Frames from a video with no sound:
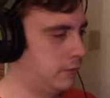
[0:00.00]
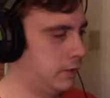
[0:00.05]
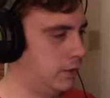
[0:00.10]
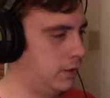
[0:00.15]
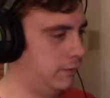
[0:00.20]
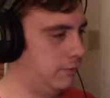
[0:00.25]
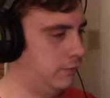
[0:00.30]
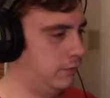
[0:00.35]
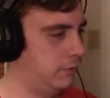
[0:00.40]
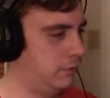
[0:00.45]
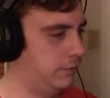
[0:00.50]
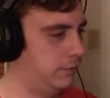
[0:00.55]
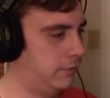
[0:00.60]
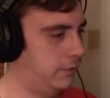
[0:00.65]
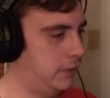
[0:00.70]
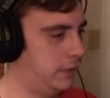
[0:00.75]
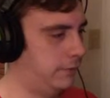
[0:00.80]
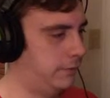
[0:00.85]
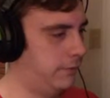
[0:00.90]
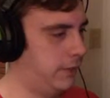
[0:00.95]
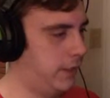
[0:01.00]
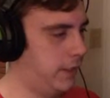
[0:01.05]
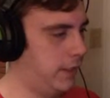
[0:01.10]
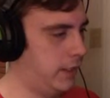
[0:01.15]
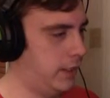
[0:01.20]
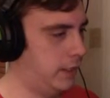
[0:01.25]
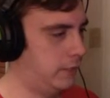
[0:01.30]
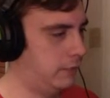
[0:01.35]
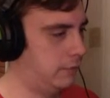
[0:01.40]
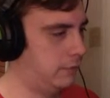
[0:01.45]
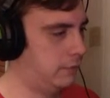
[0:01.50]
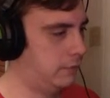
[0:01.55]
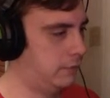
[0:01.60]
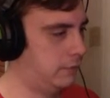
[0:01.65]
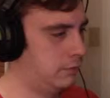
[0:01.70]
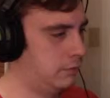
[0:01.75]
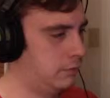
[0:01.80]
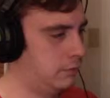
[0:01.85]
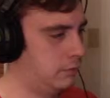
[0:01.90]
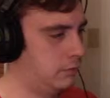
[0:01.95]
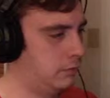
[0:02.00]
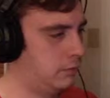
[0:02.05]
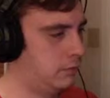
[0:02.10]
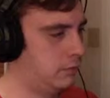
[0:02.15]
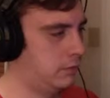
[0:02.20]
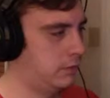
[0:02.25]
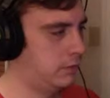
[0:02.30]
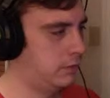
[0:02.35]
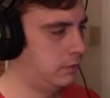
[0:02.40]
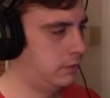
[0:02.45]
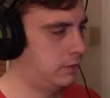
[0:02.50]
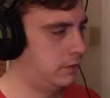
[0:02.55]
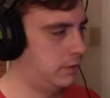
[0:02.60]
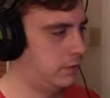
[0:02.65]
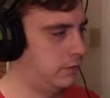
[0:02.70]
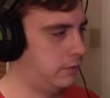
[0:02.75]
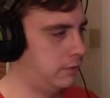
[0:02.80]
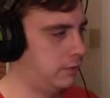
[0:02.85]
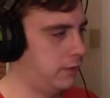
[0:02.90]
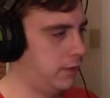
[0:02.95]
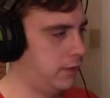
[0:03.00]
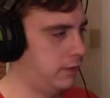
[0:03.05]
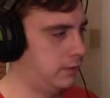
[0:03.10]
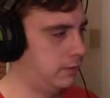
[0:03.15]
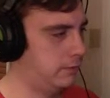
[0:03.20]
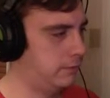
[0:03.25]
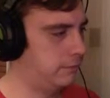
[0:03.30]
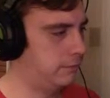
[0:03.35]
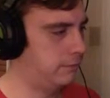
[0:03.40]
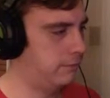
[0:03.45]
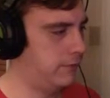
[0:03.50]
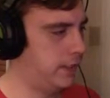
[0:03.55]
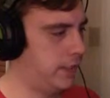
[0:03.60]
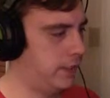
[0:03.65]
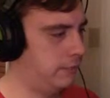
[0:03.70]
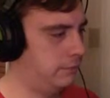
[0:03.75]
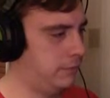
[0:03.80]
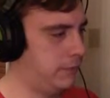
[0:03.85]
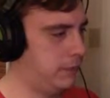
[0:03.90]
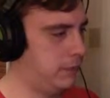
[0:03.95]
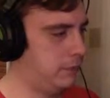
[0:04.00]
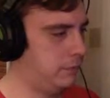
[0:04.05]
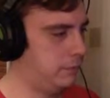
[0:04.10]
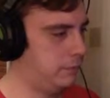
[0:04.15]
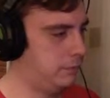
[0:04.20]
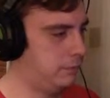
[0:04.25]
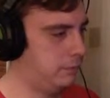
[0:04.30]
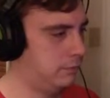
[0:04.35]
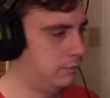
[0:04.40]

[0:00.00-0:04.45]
As fuel for a fire. Not trying to flatten me.